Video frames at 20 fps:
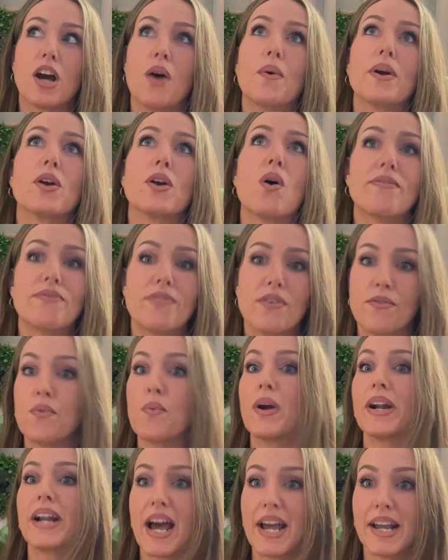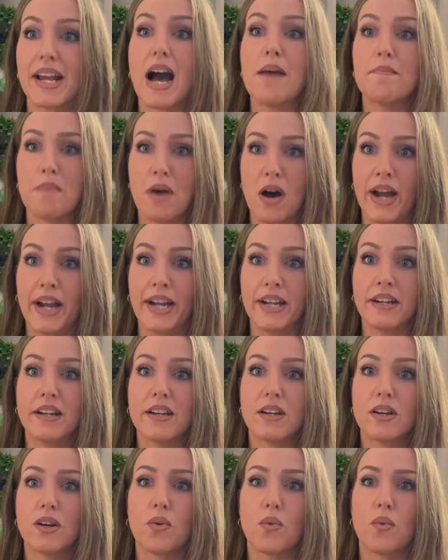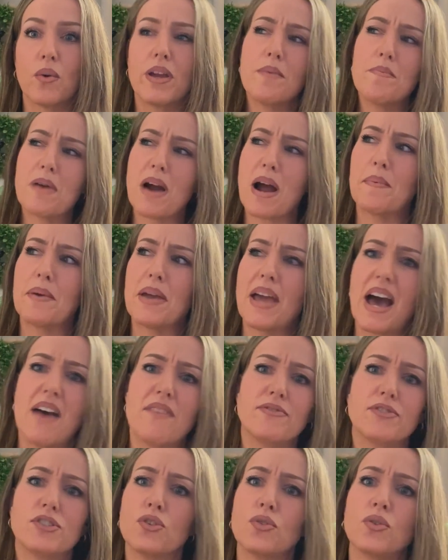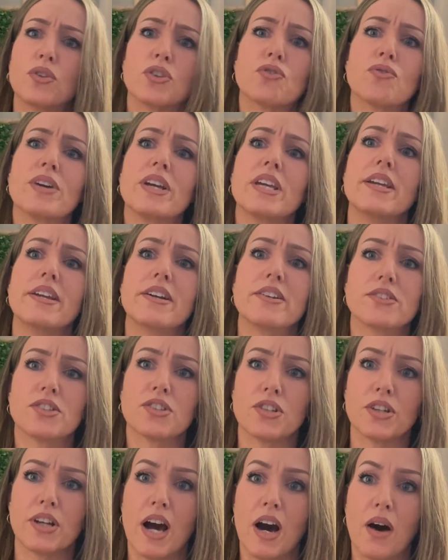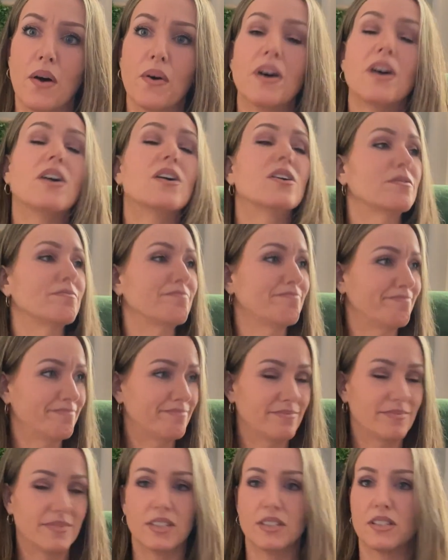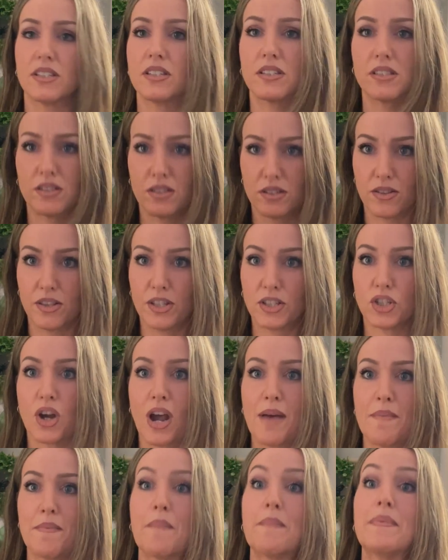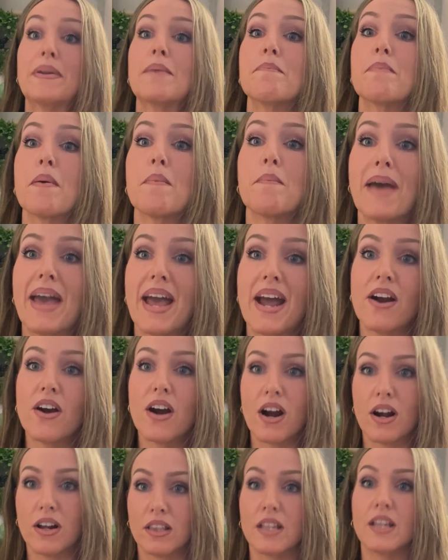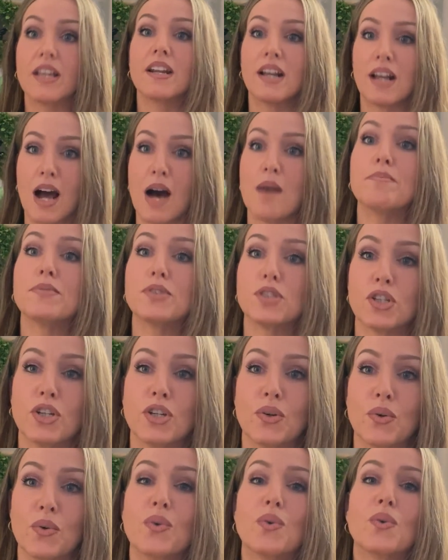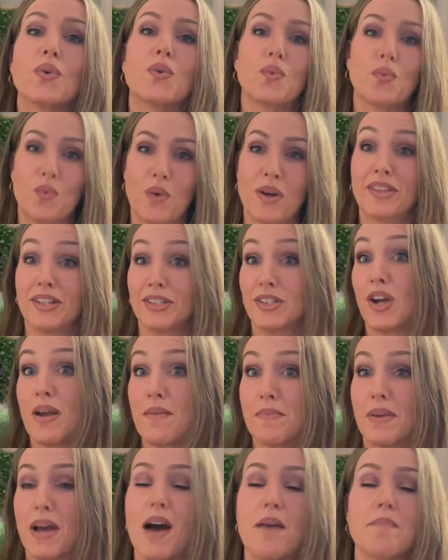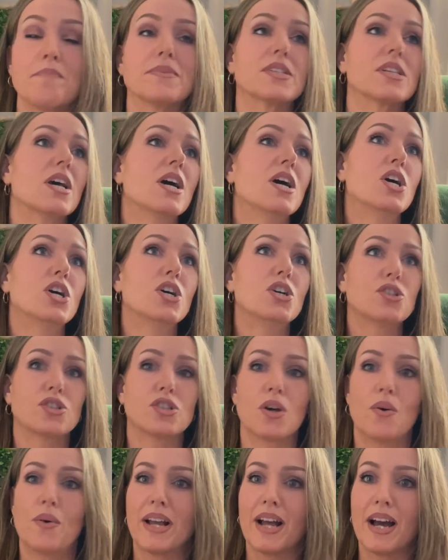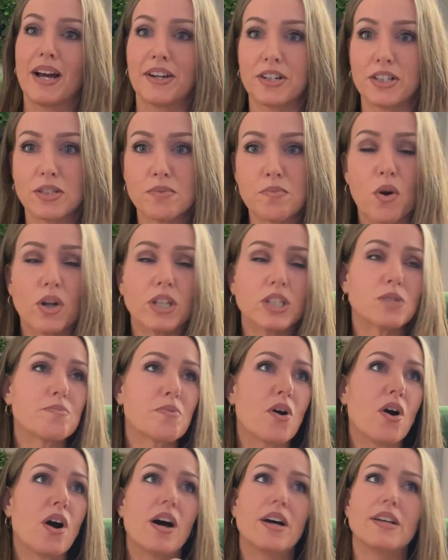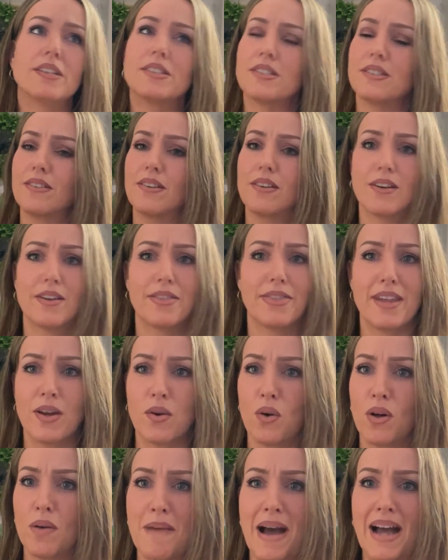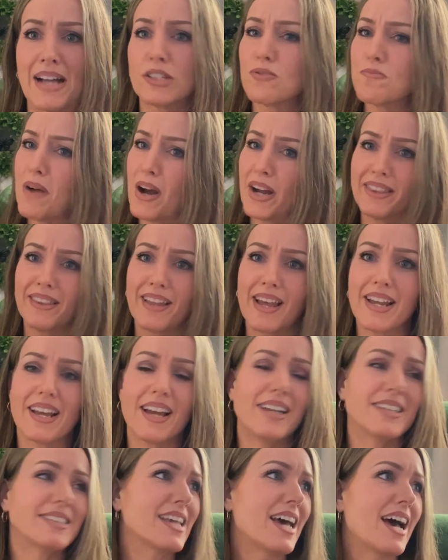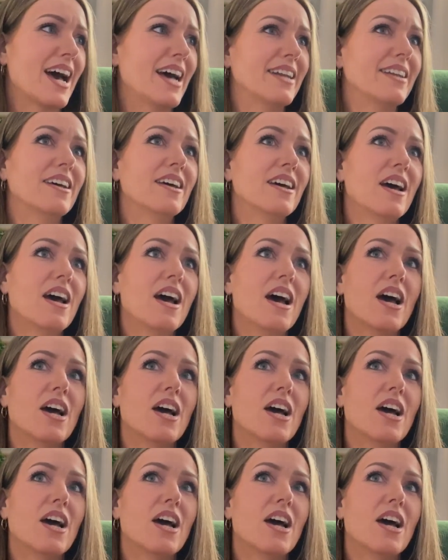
going off of when I got mine, we probably have 2 to 3 years to go. This is the time I'm going to prepare her leading up to when the time comes. So I got her sports bras. They all match mine, like I said.